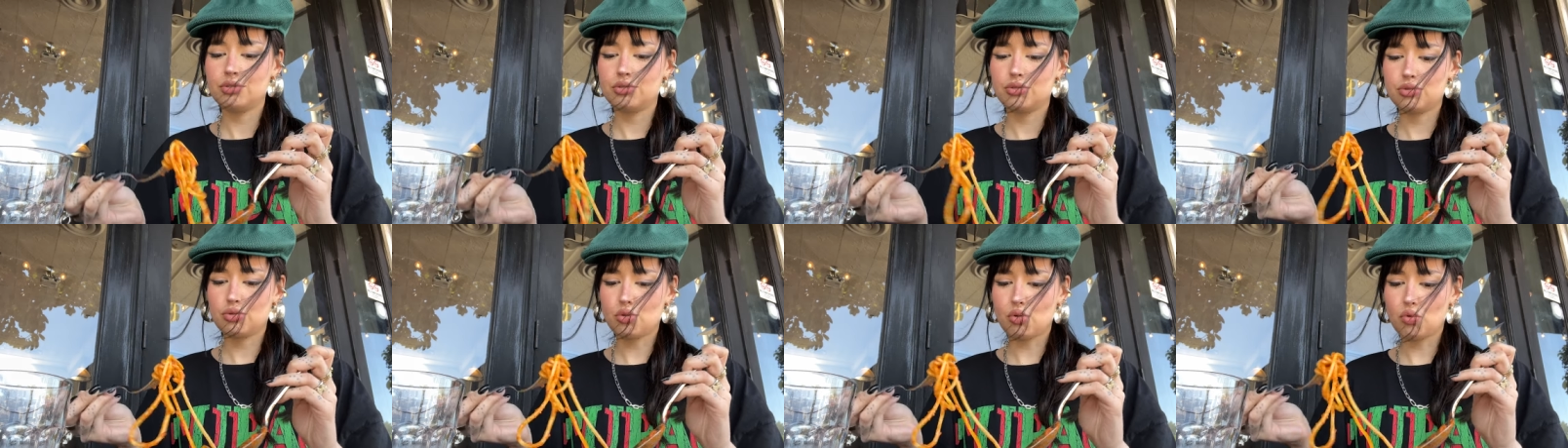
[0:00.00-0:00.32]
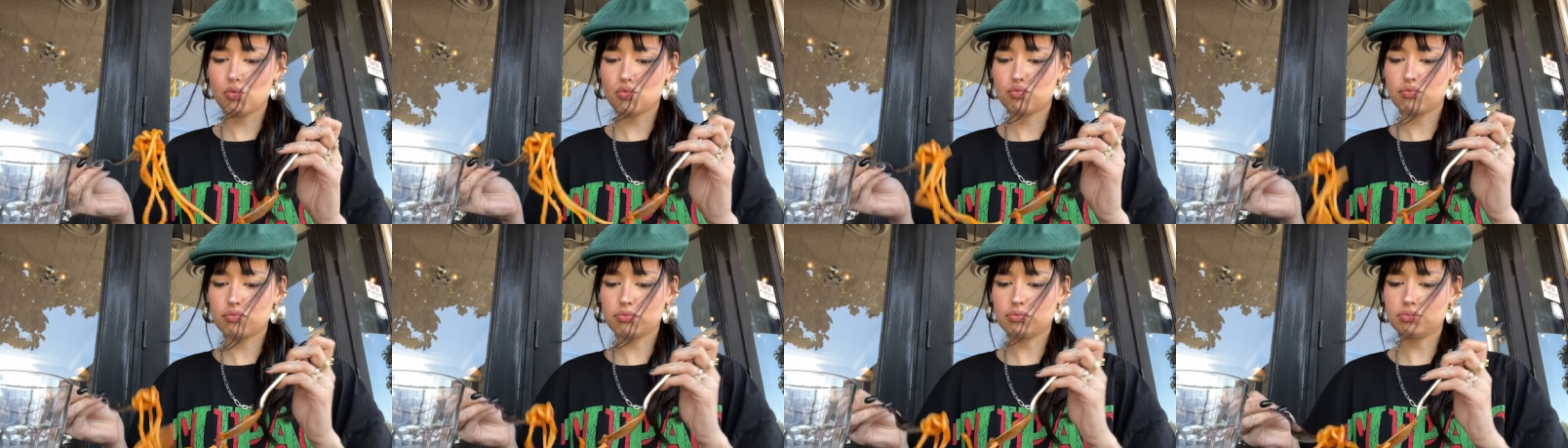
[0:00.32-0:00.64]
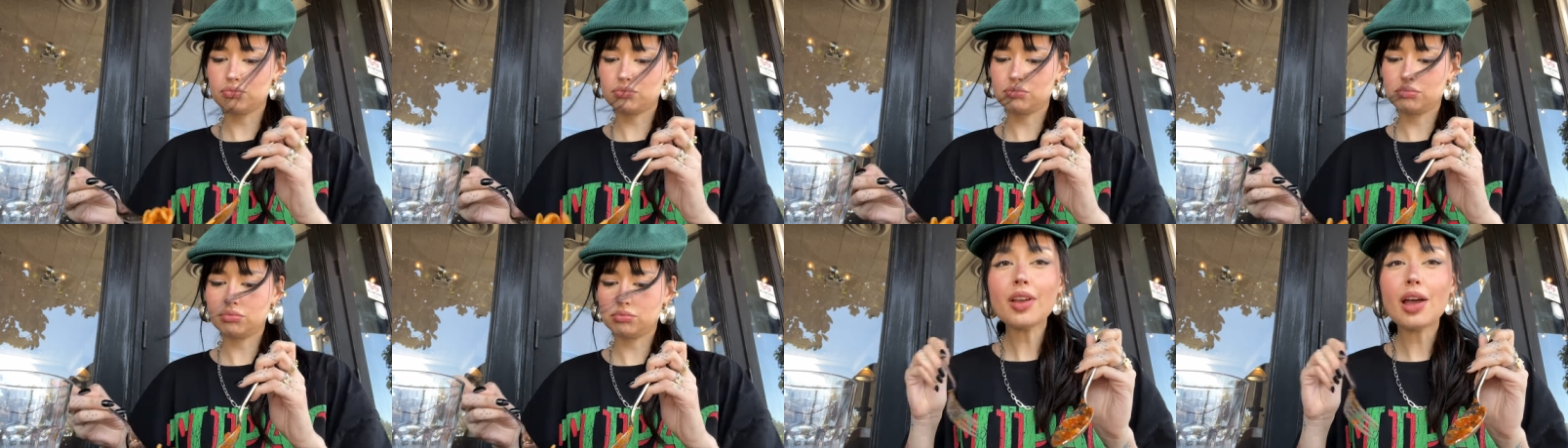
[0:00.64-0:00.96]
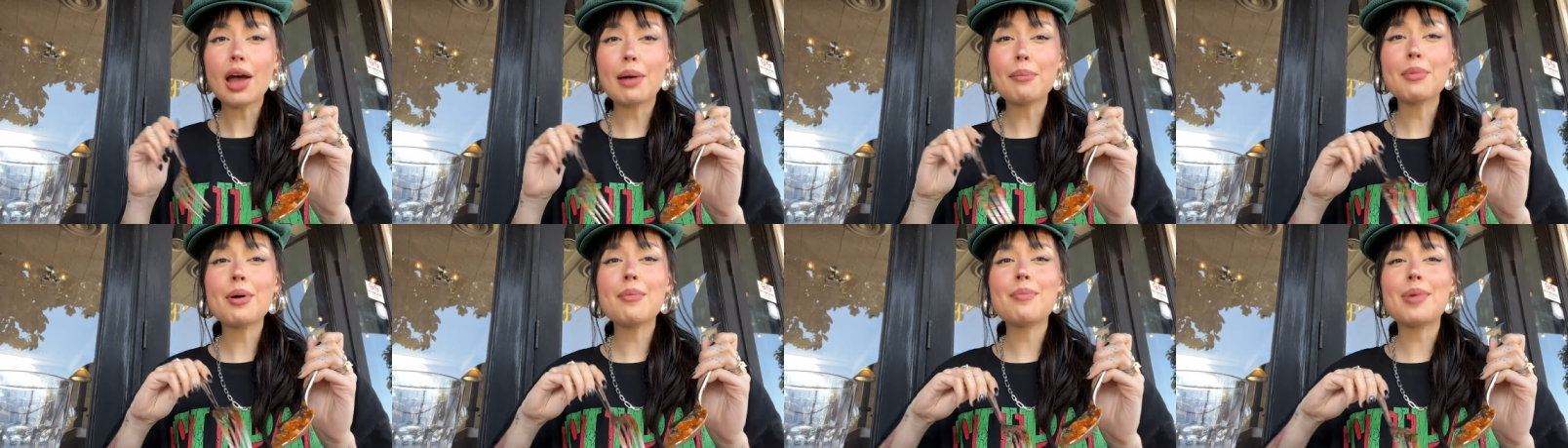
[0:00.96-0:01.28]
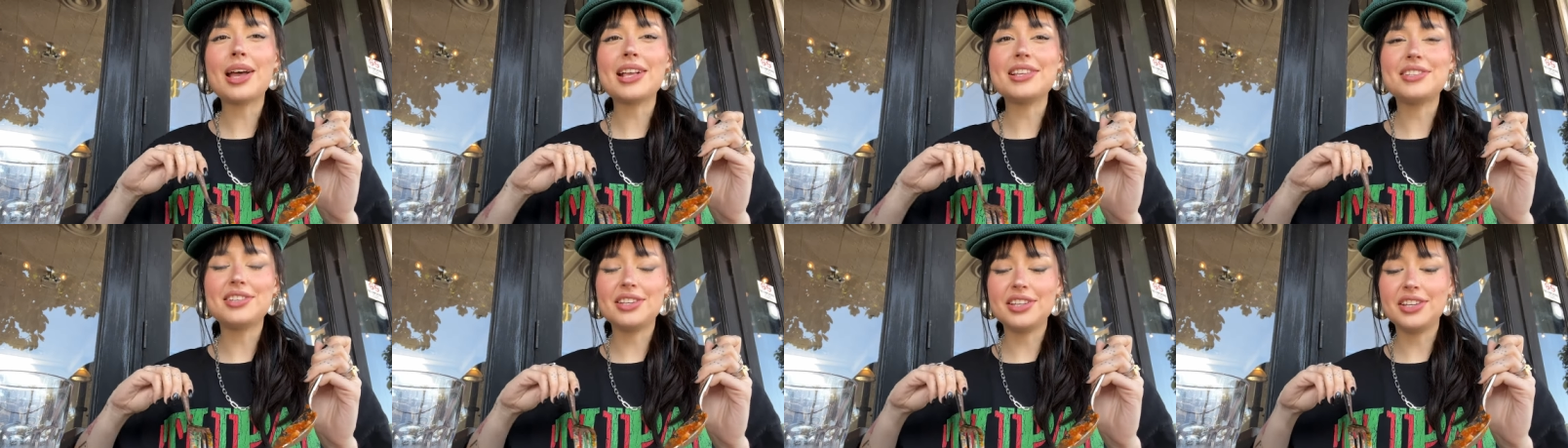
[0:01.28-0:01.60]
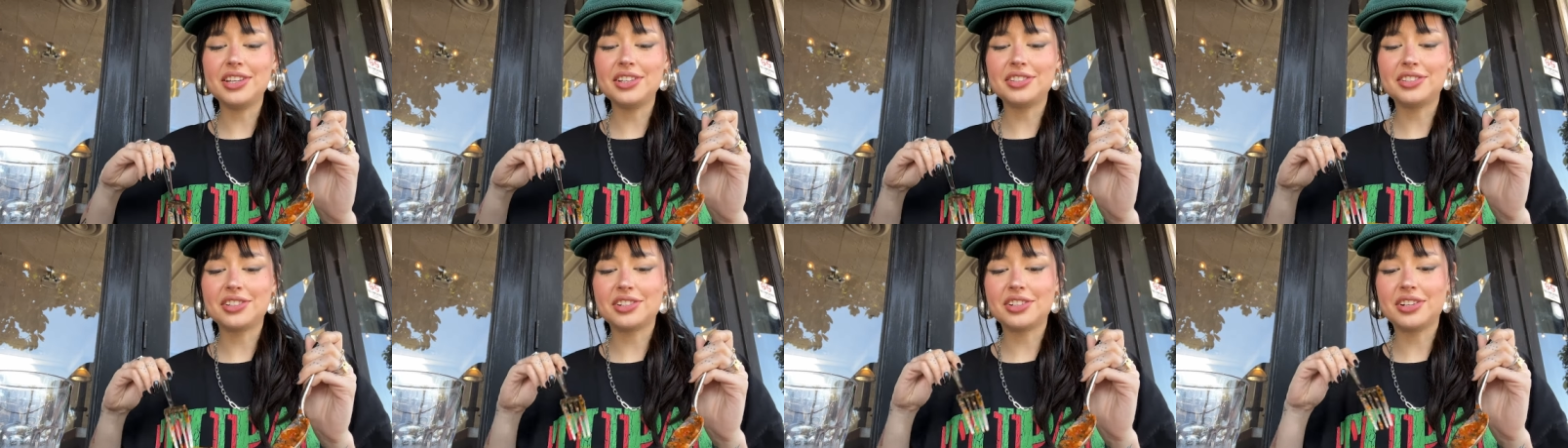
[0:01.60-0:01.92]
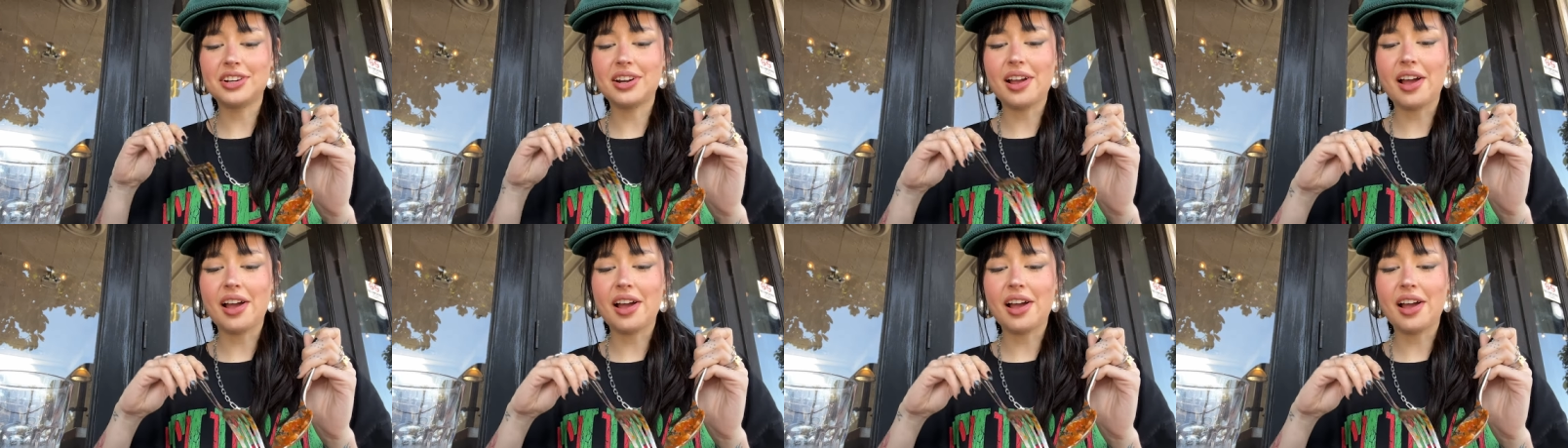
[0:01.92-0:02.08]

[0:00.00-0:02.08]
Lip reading: So I'm a messy eater.